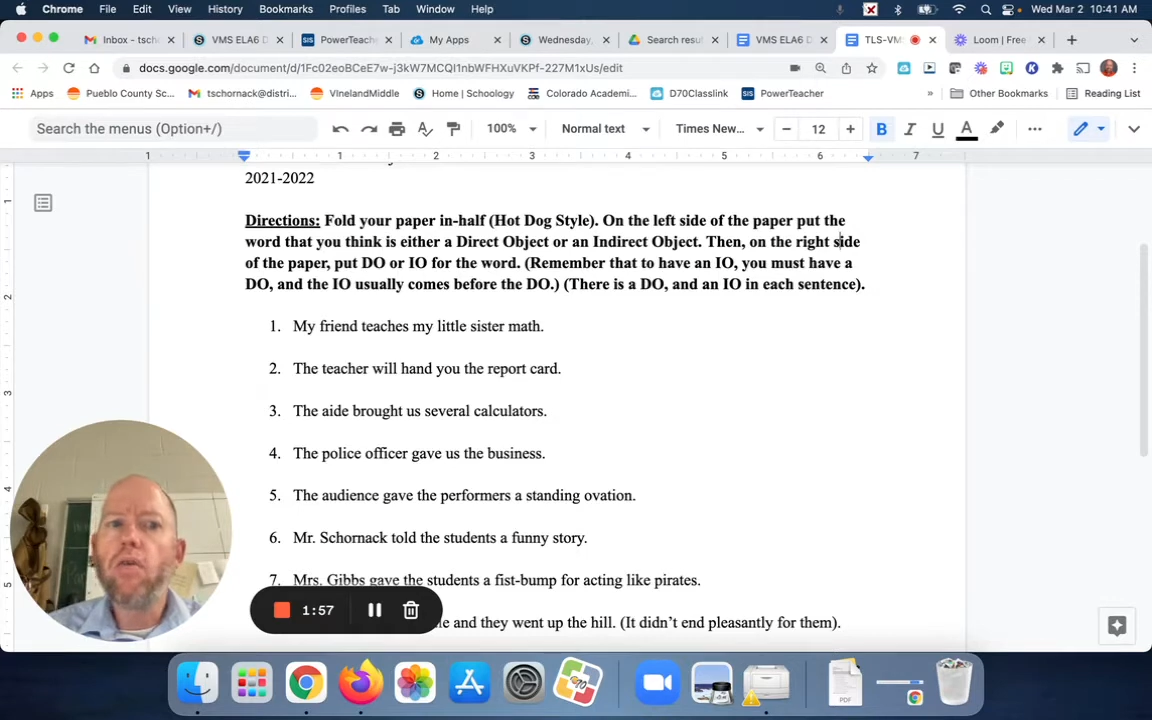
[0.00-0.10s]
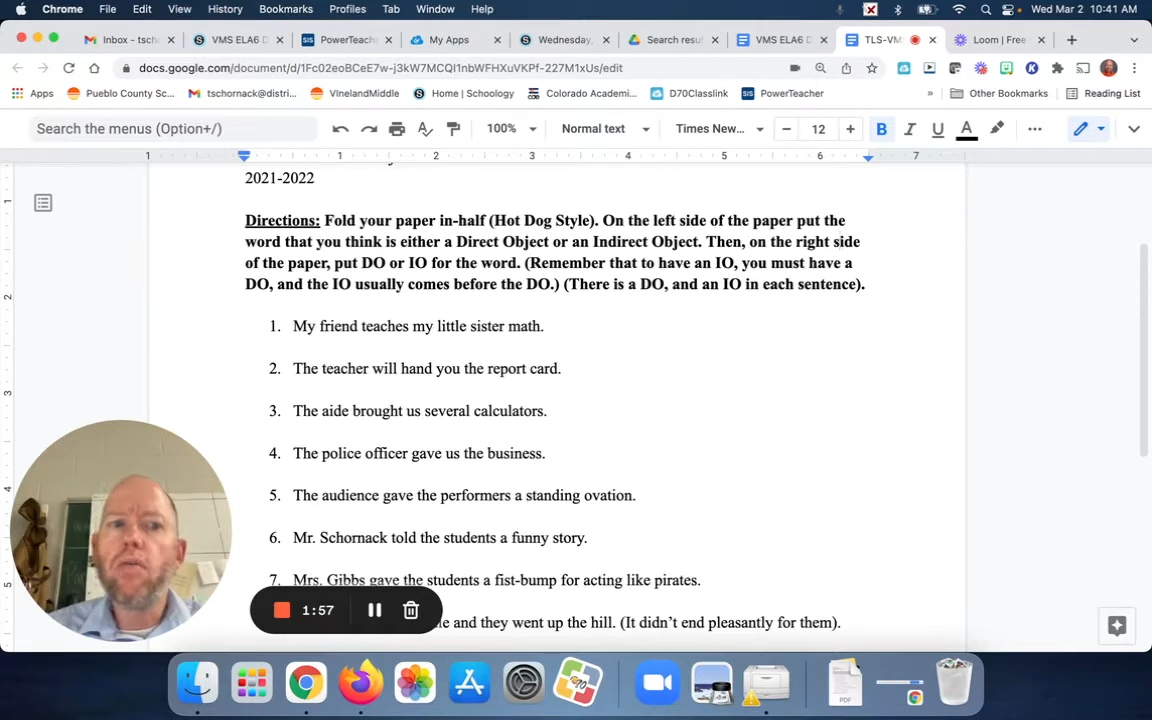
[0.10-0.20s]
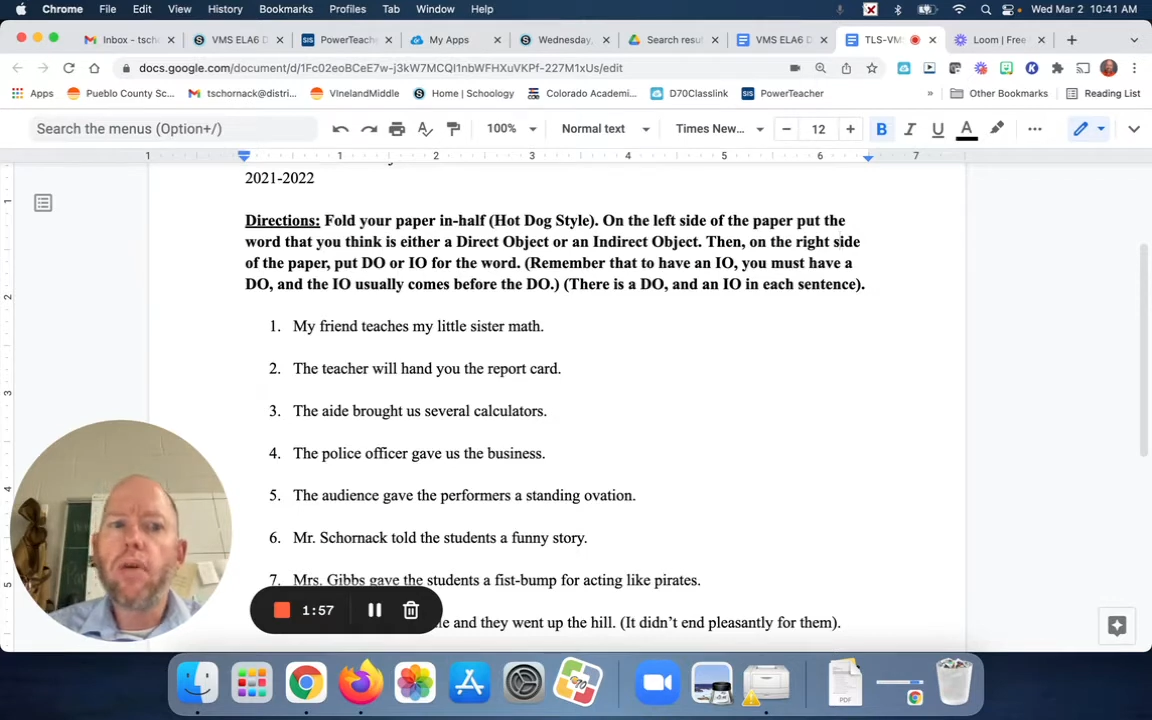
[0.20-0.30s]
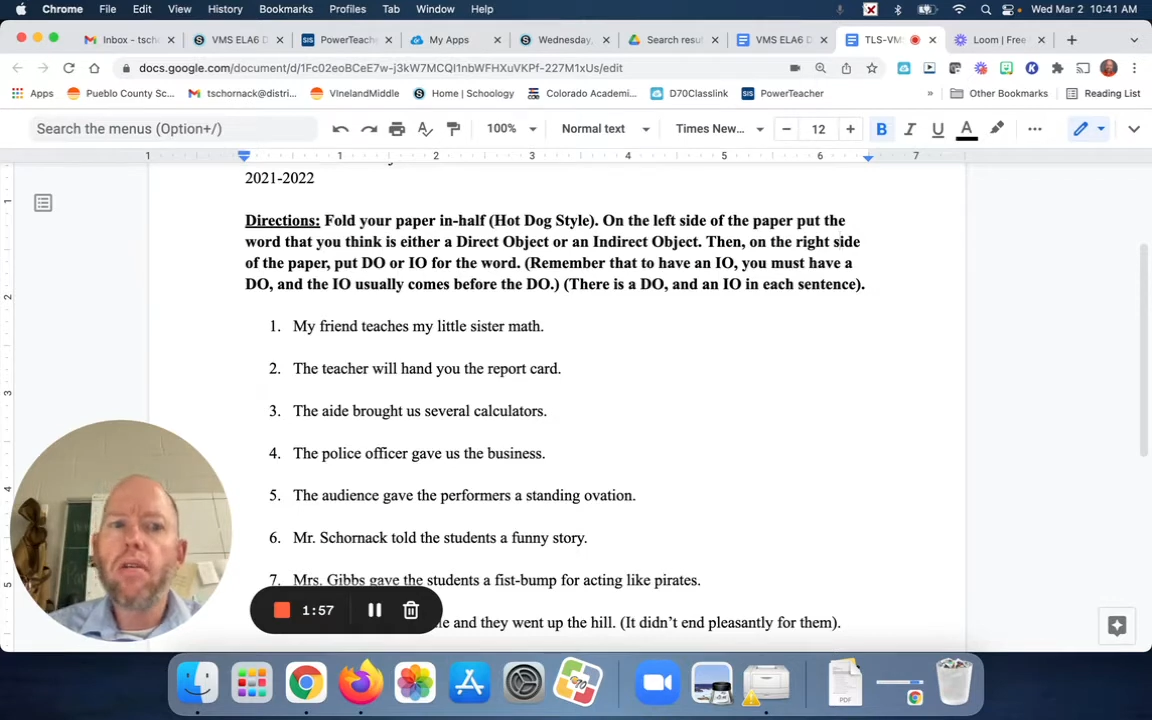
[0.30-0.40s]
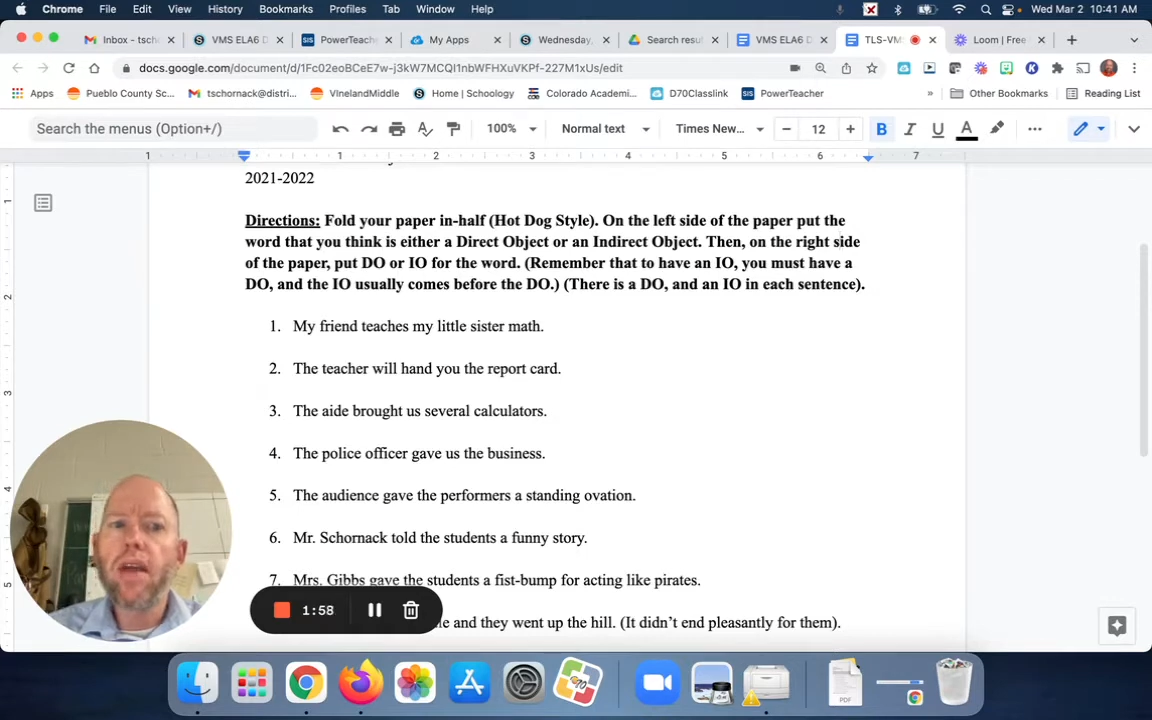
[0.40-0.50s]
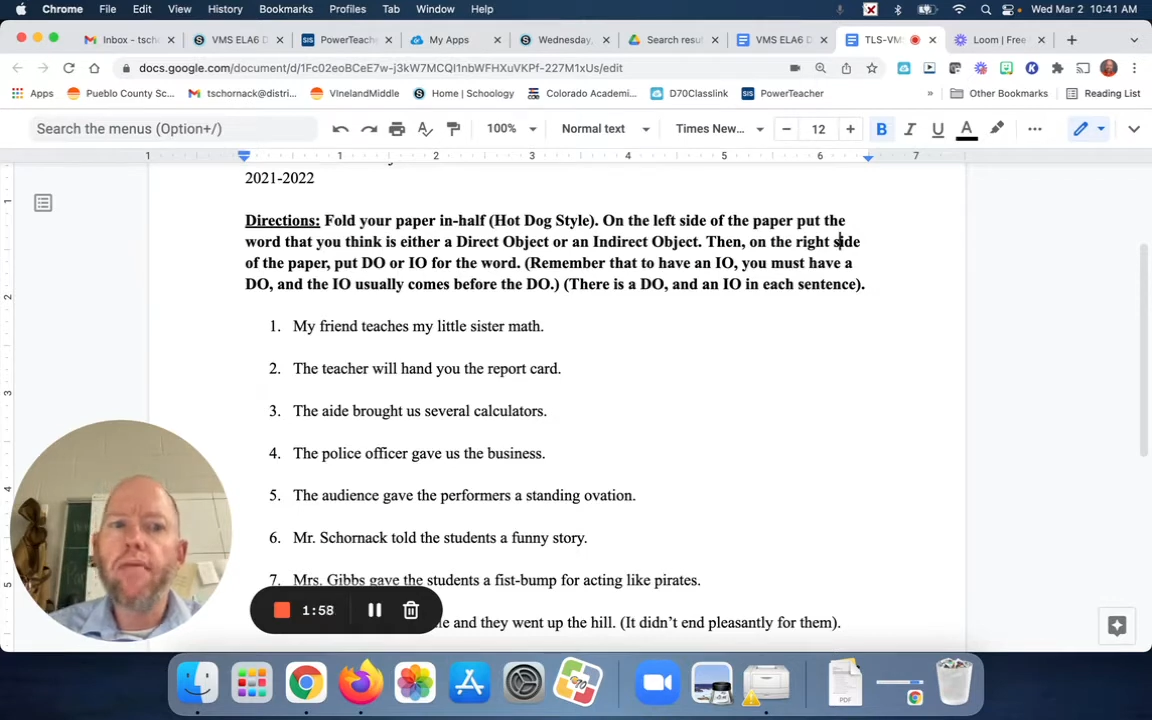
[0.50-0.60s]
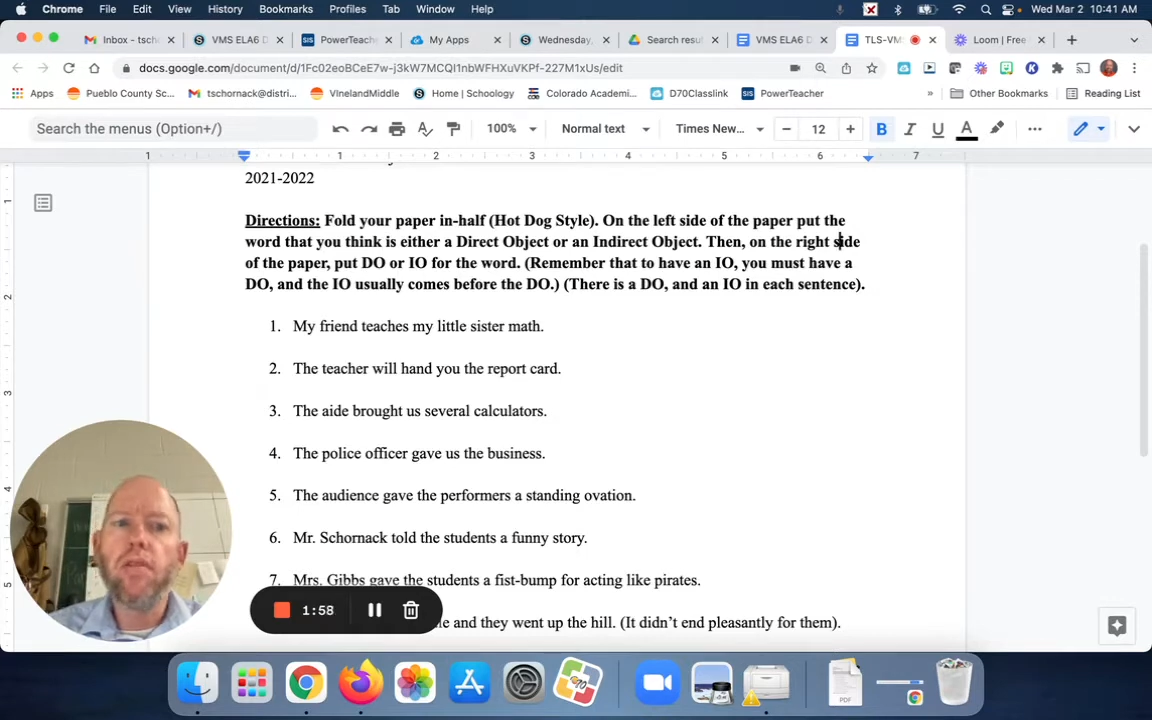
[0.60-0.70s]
you must have